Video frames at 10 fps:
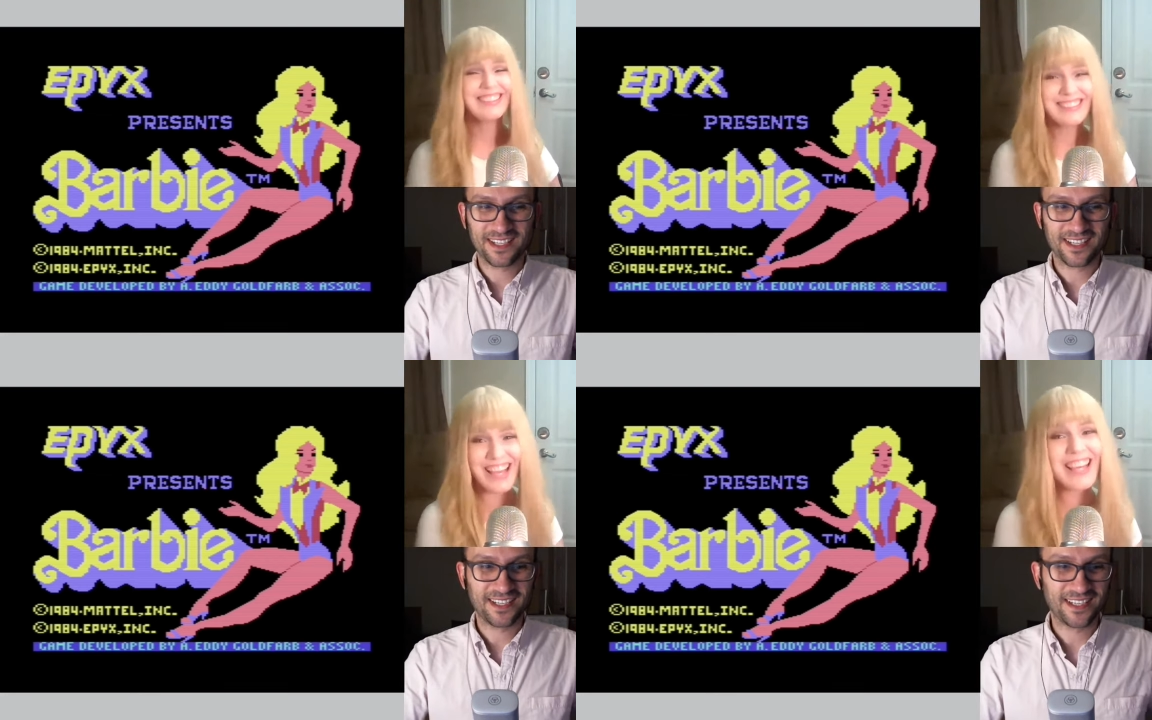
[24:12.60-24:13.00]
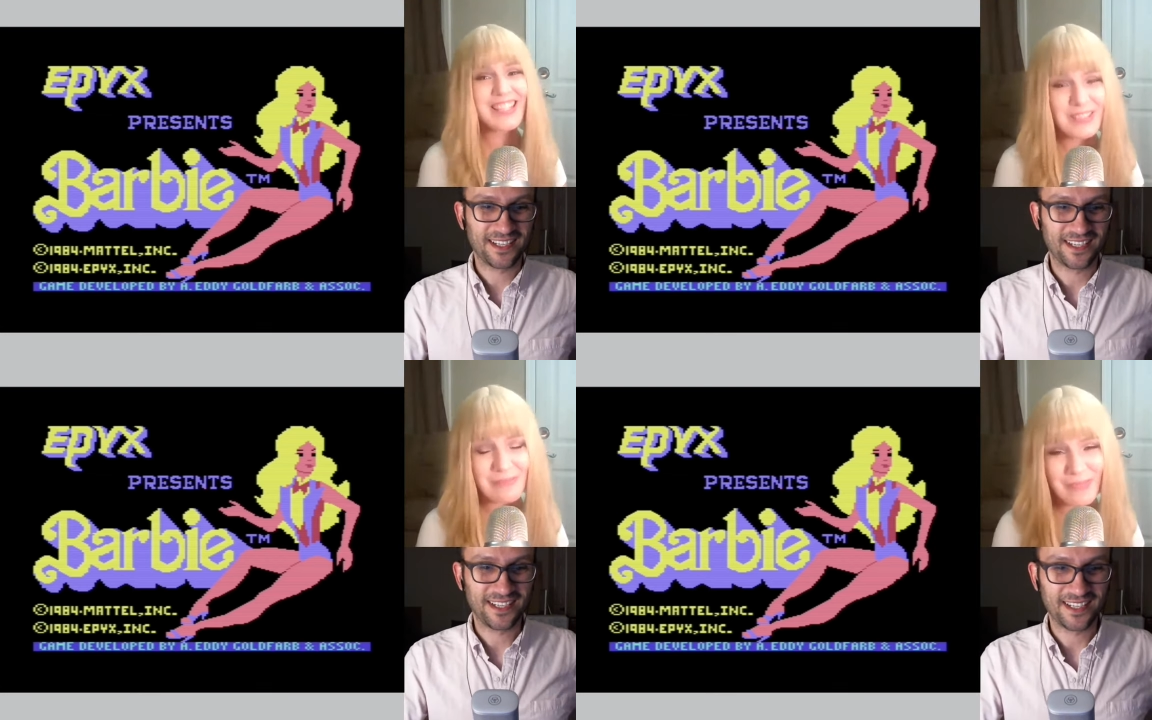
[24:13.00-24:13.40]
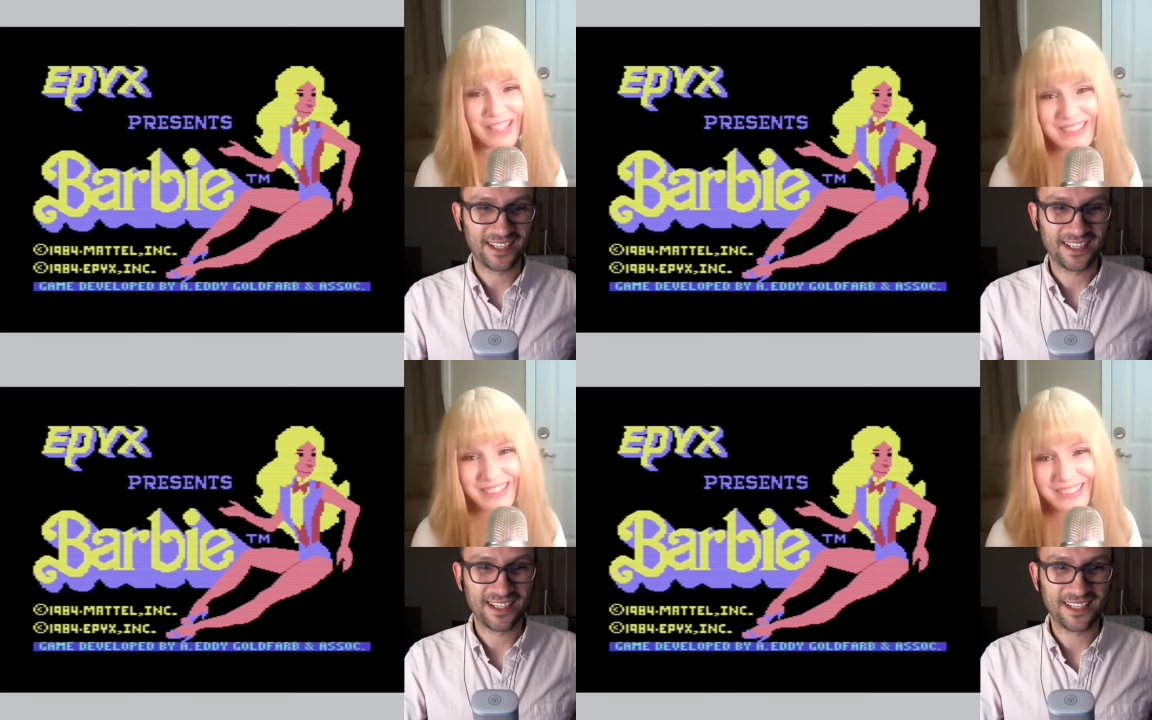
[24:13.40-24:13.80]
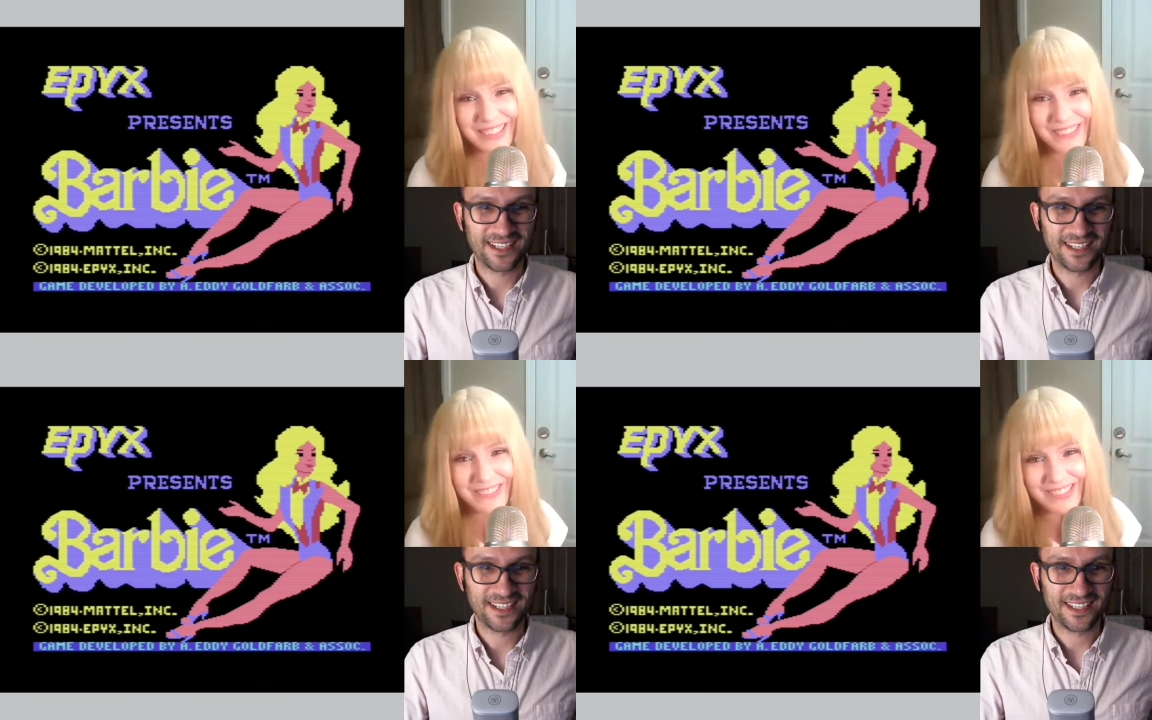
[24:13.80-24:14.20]
Speaker 1: yes, basically, you
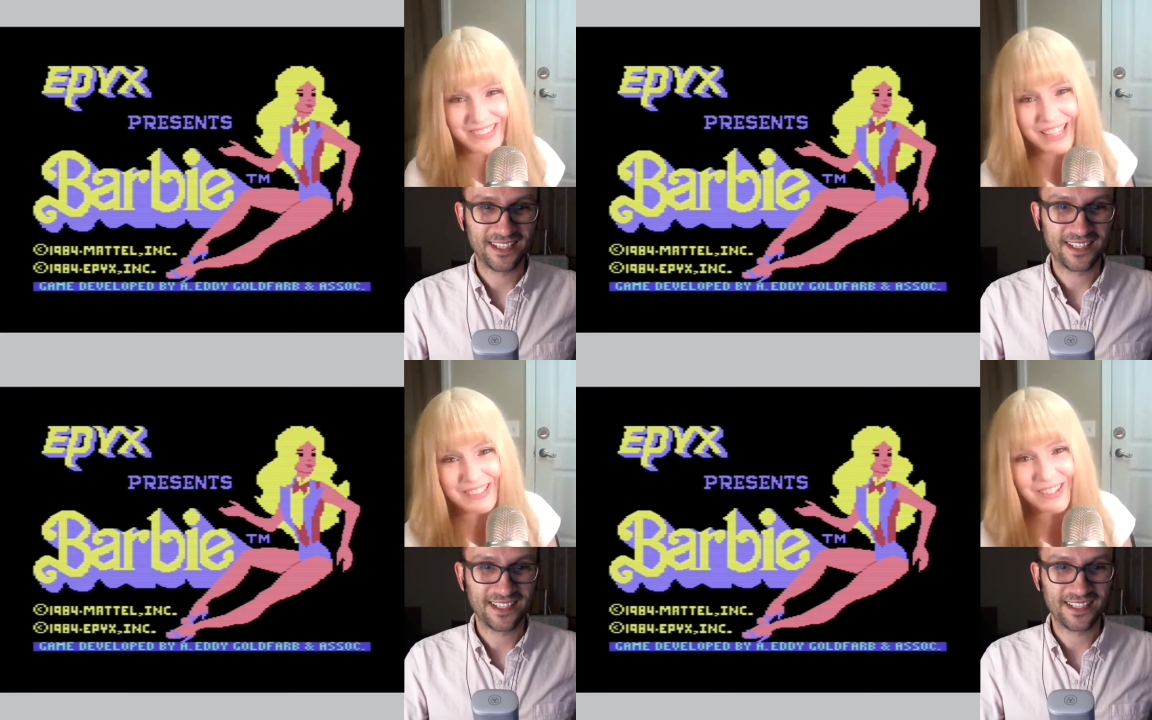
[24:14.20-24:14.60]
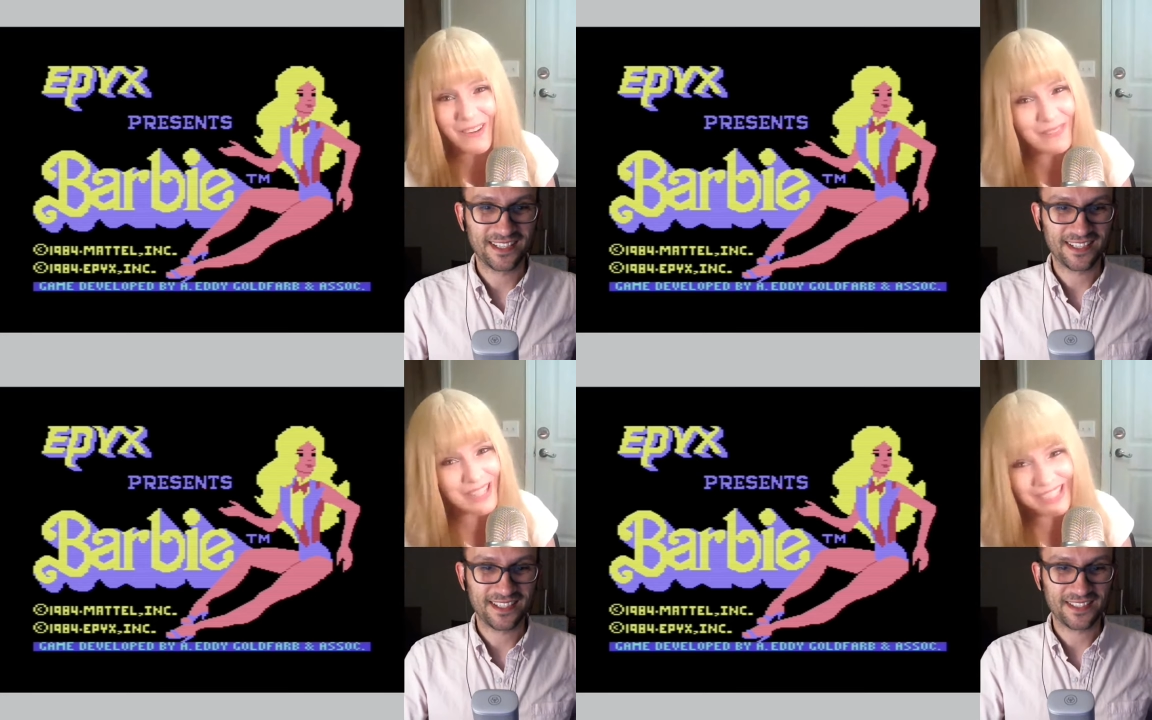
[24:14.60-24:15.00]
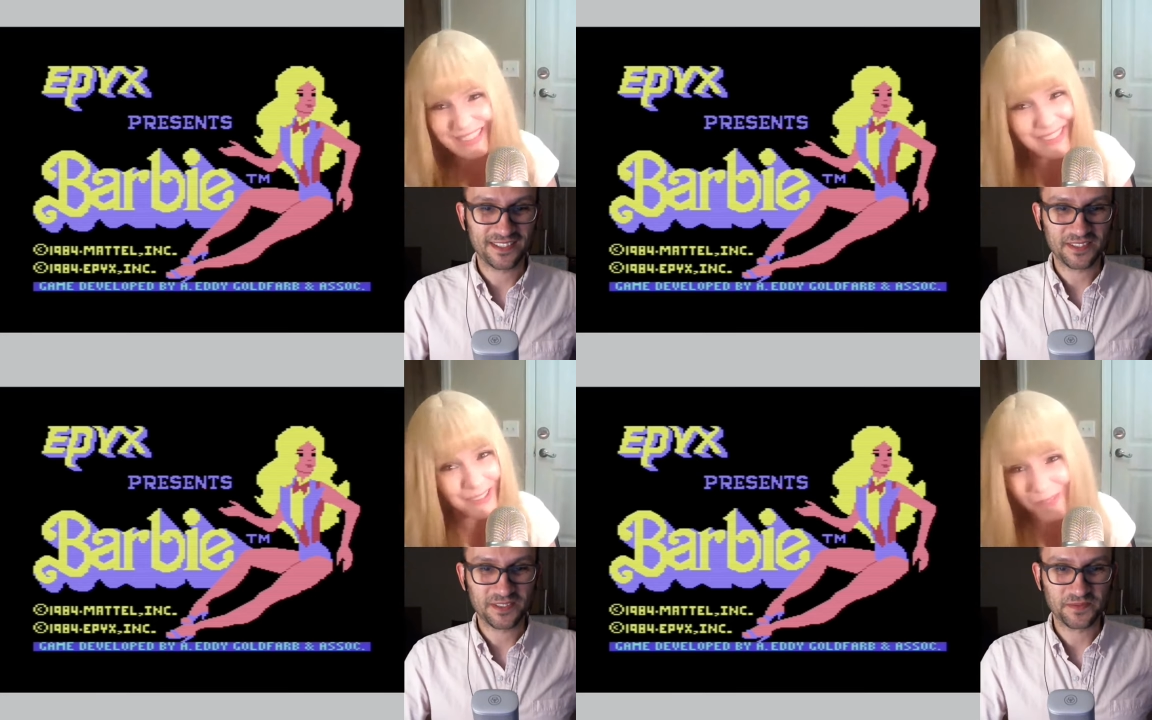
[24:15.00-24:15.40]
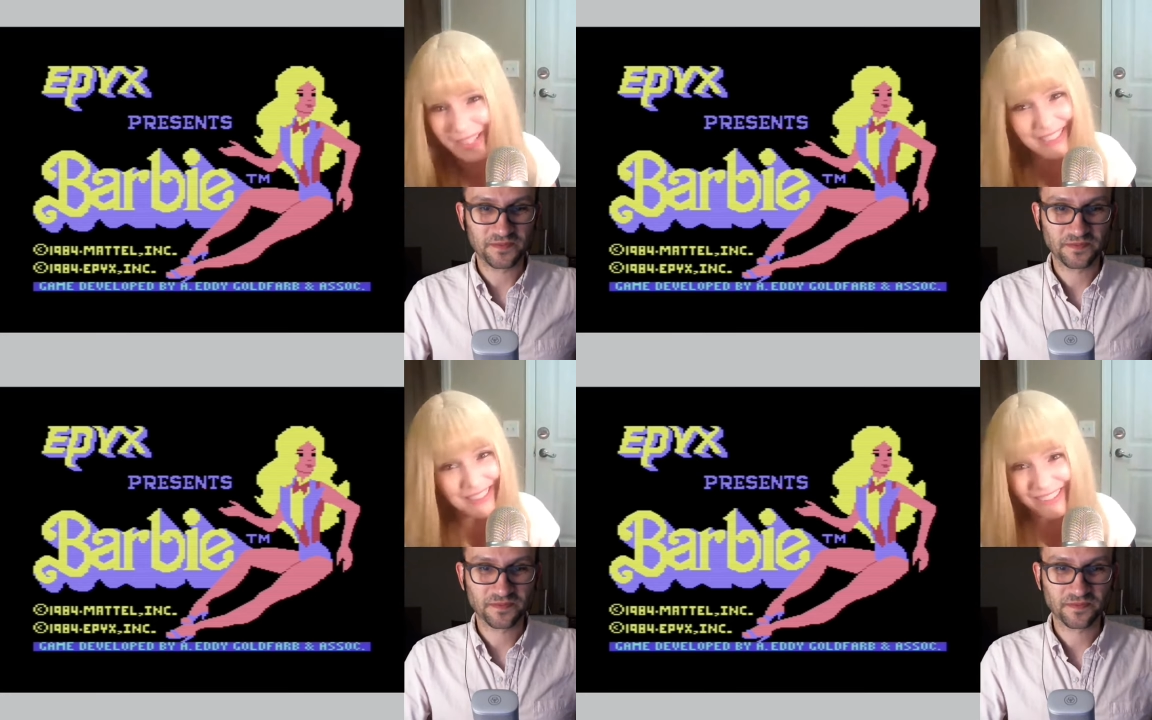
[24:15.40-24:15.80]
just had to go make dinner and wait
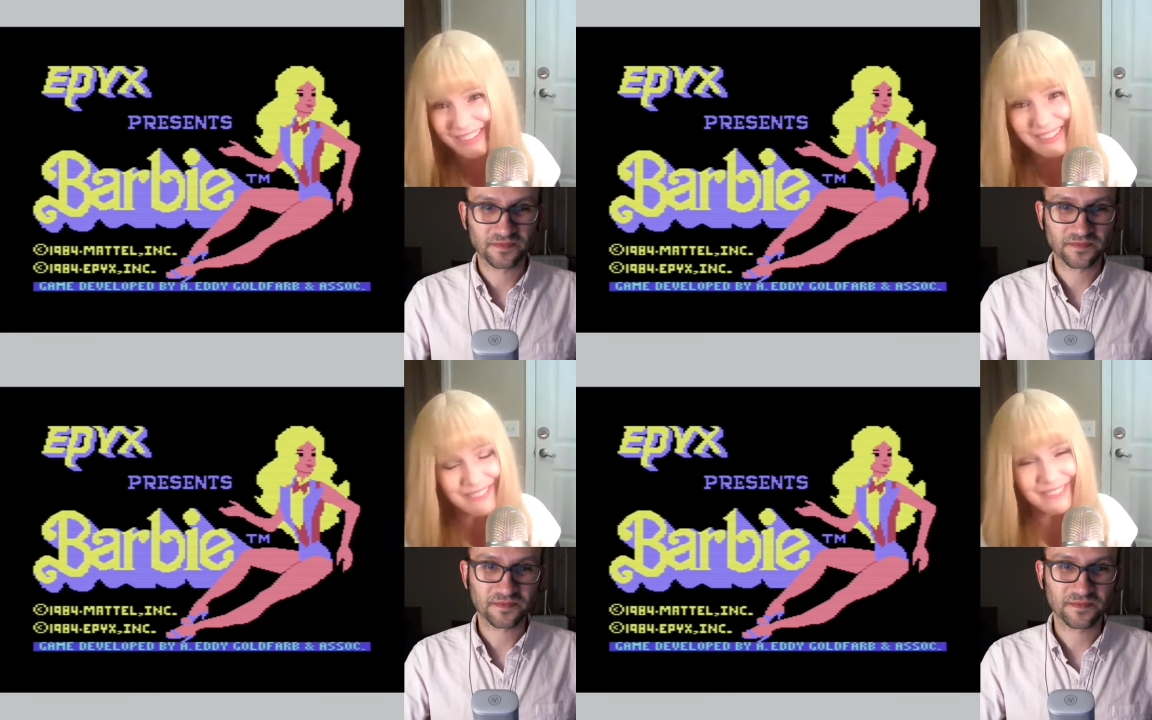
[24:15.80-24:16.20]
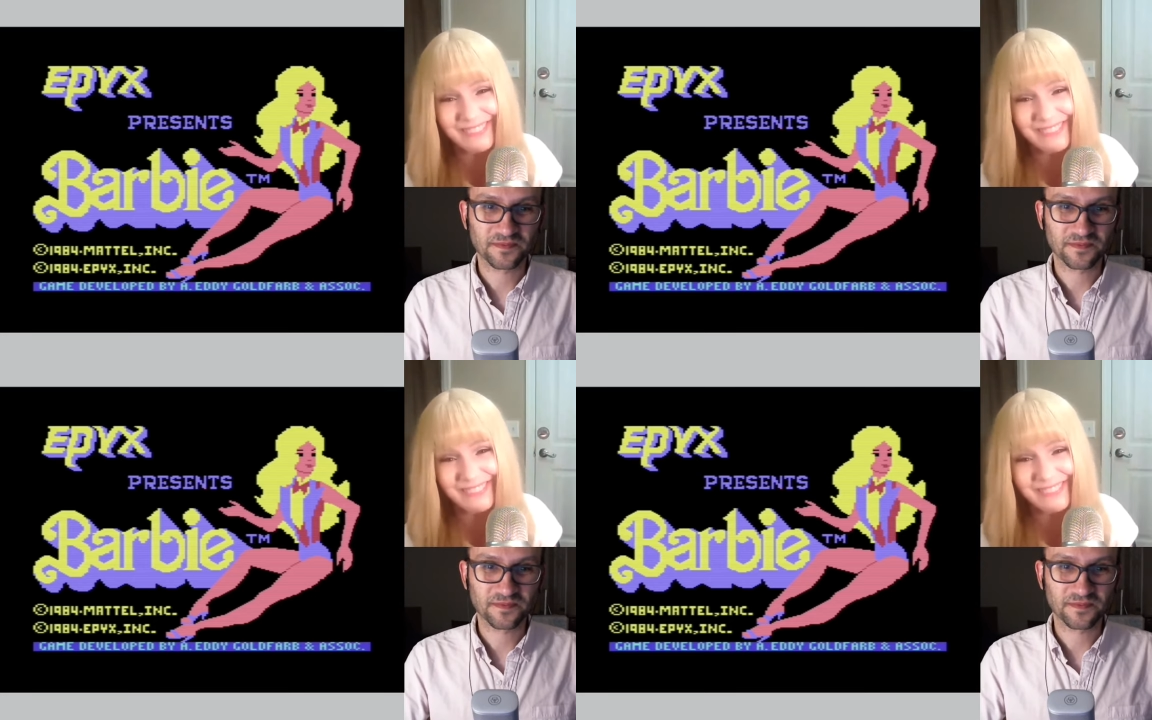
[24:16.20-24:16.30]
long enough.